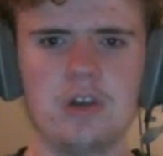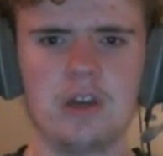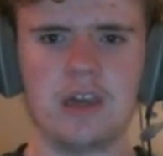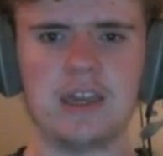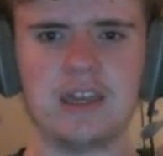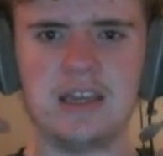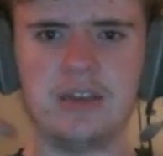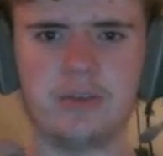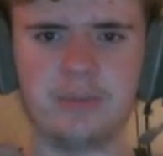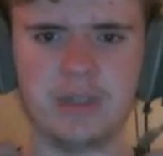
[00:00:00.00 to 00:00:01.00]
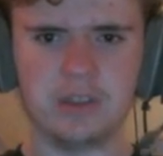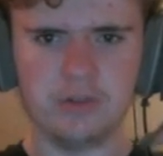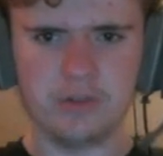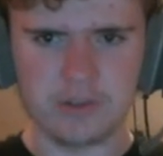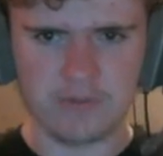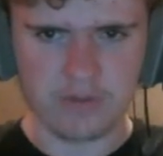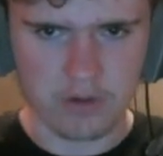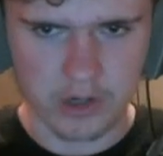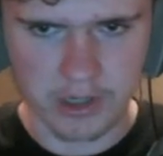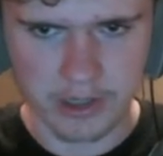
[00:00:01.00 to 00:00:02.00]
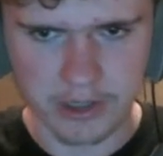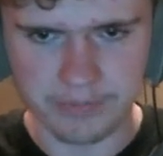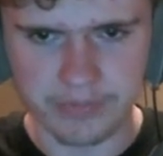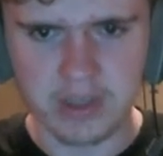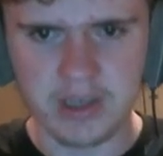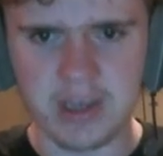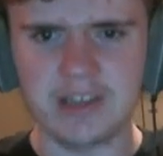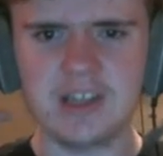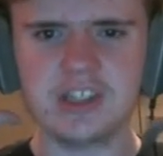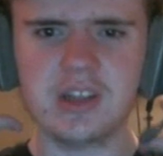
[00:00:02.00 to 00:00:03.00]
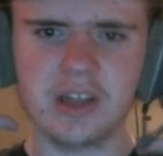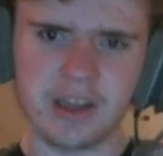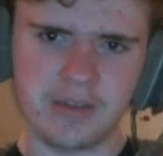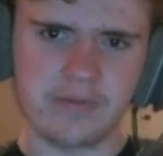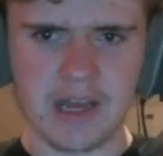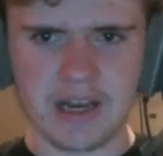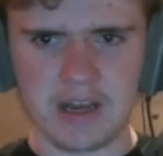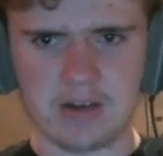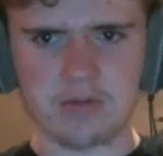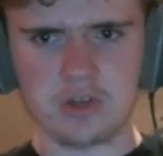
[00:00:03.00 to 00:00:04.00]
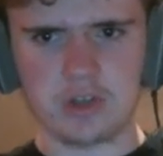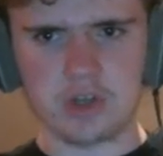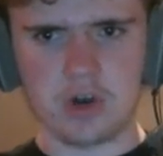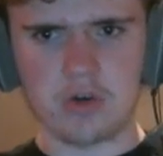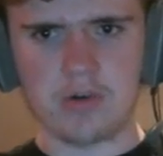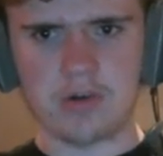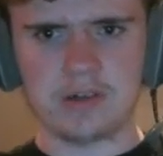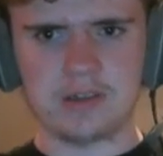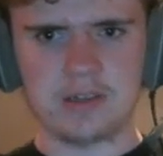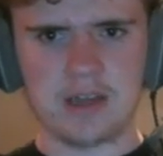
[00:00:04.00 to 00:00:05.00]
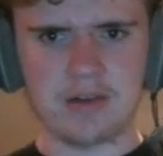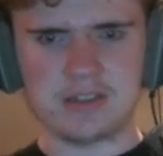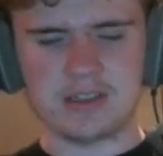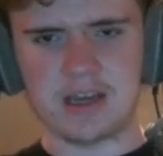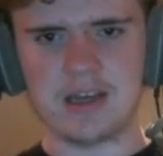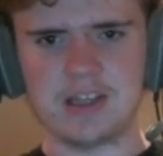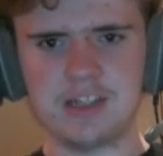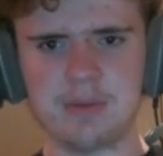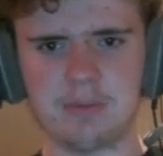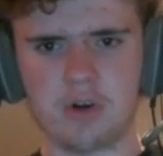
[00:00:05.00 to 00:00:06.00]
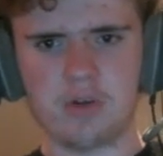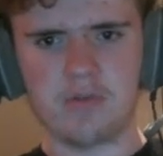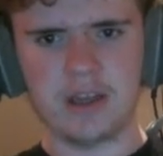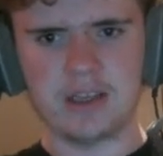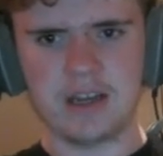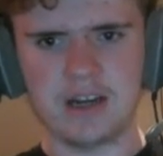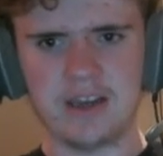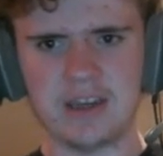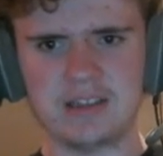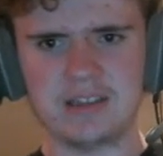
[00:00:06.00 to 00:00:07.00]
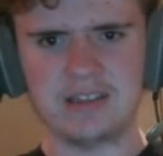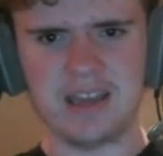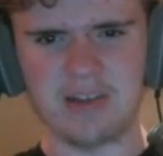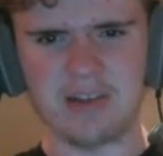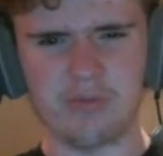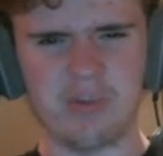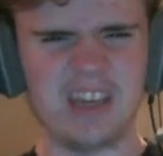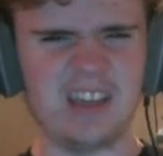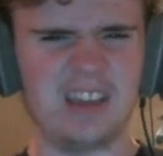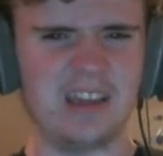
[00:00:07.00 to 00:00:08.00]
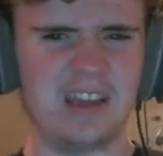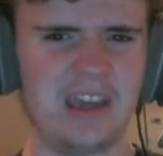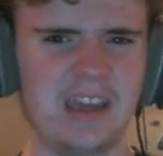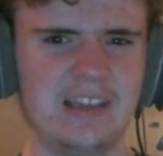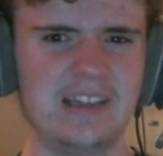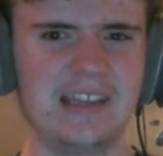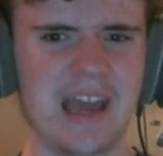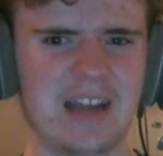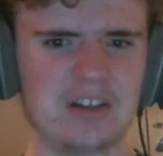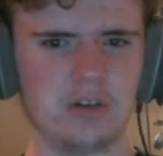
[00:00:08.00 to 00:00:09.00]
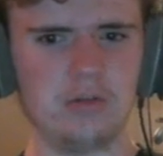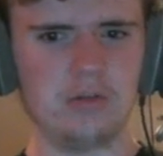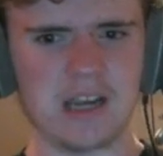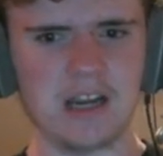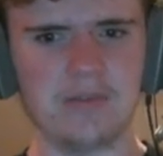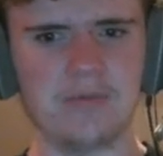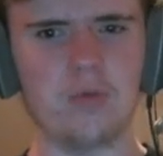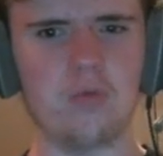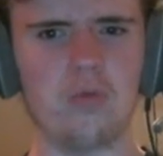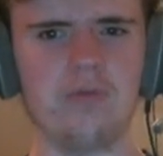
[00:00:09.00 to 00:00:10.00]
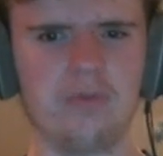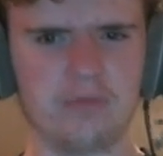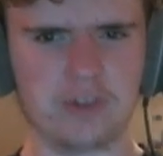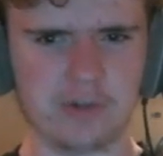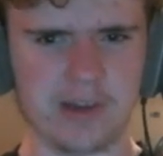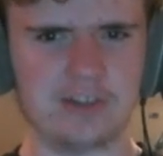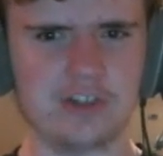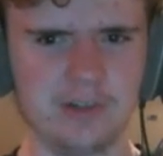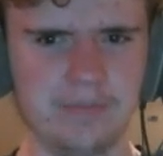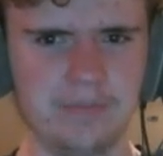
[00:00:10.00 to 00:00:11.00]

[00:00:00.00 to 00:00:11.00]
it can either be used for it doesn't like flat out go outsides, but more of like kind of like at a way a diagonal kind of direction.